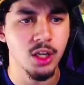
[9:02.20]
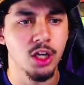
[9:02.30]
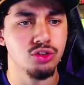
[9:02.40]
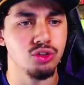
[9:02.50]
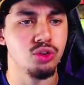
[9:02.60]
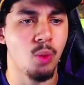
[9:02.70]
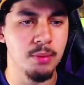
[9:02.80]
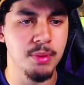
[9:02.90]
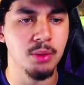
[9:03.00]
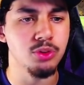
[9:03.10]
So you want
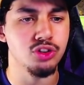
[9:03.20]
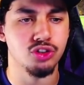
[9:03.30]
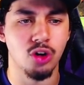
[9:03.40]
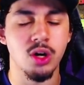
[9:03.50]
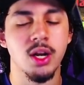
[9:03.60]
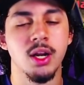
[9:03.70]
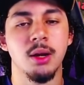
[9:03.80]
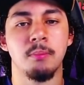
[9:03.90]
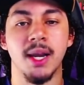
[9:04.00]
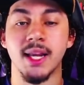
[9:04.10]
to be able to start
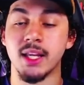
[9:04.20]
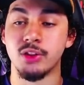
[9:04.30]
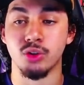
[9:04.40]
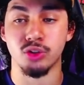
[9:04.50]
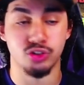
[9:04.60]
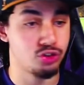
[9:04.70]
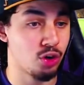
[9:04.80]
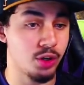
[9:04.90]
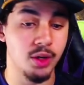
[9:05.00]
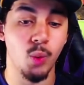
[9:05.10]
by either
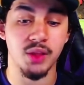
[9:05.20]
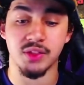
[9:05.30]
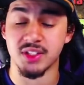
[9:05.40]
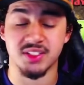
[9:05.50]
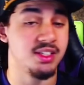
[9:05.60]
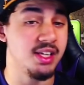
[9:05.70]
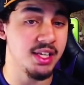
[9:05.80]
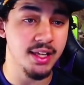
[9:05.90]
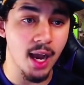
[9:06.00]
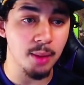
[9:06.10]
starting with
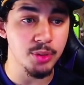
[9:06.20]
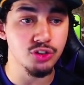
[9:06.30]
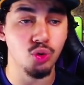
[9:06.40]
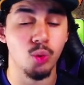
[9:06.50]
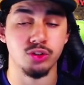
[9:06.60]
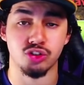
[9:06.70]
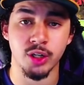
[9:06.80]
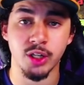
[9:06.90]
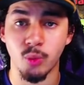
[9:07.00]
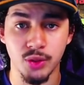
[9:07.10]
Sneaky Goblins or
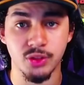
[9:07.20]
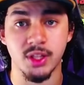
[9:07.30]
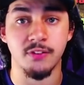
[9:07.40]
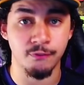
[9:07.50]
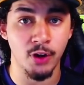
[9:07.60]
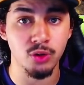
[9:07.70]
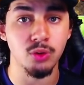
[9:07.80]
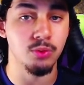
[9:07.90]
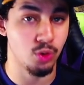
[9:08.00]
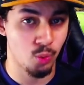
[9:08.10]
starting with the
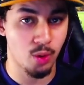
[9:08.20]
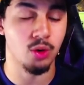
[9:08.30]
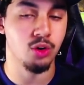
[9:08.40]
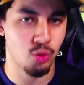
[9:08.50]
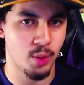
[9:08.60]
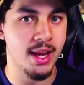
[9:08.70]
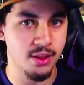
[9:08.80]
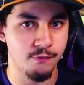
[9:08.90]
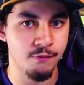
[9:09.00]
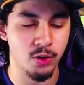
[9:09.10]
funnel or creating
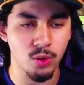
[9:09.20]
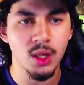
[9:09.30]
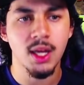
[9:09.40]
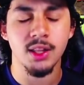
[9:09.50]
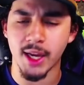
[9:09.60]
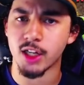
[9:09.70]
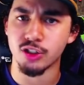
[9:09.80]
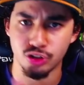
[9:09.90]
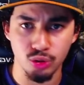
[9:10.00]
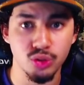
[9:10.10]
the funnel, like I
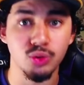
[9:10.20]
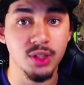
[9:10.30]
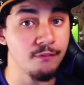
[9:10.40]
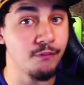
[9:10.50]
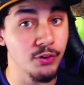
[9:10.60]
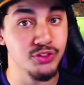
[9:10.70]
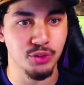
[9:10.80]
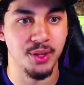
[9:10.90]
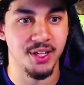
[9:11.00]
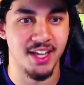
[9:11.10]
showed you with the first
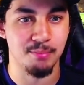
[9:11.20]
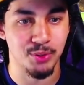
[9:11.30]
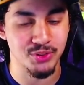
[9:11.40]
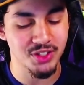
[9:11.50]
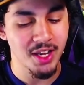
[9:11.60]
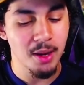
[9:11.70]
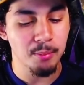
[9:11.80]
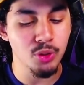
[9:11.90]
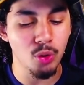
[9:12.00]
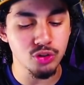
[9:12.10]
2 examples.
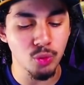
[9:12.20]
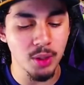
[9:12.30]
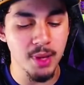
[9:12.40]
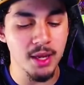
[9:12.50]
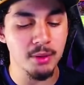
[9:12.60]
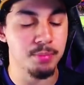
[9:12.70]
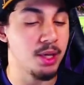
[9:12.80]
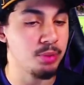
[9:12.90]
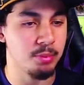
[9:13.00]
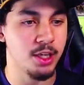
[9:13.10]
But you also want to be
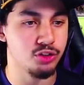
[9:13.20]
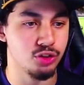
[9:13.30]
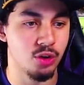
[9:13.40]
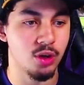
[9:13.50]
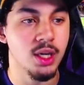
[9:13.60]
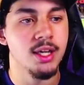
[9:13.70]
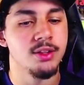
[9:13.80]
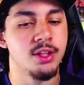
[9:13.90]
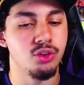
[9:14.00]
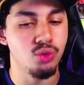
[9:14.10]
able to make sure
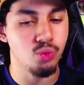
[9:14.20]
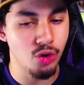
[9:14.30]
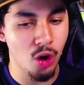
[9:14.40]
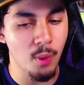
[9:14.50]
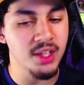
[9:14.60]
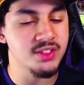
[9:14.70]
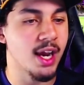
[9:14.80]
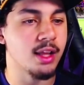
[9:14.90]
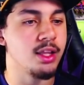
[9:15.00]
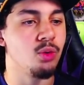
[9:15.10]
that you know
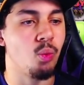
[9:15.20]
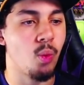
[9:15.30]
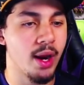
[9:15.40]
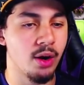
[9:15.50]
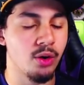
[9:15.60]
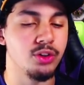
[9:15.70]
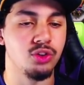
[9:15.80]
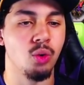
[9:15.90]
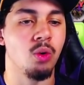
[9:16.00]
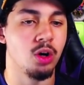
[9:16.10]
exactly where
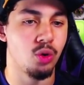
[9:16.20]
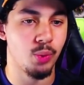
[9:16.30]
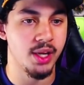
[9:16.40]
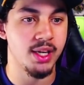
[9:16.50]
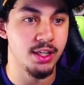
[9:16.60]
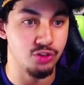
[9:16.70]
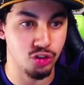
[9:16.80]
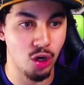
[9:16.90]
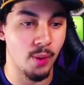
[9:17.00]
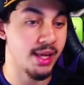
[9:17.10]
your queen is
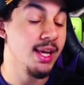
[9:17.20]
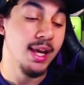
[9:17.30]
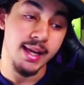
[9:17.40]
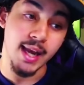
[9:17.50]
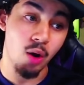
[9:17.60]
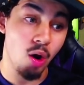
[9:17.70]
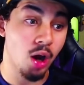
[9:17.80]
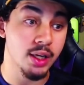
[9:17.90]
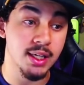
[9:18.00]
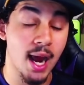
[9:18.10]
going. Now,
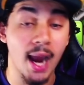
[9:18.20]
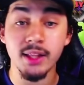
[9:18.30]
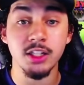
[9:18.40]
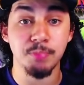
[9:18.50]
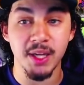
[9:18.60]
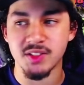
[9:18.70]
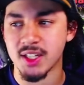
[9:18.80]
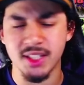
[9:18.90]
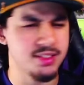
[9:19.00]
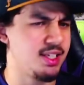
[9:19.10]
on an island base
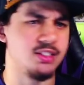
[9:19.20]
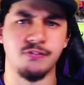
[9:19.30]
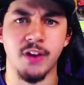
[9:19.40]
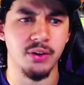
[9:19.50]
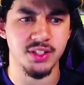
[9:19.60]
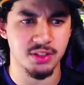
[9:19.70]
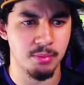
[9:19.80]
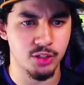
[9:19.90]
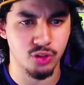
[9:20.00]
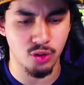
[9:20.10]
like this, it's very
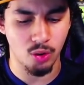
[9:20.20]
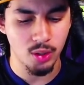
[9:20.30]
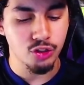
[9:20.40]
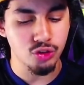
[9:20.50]
symmetrical.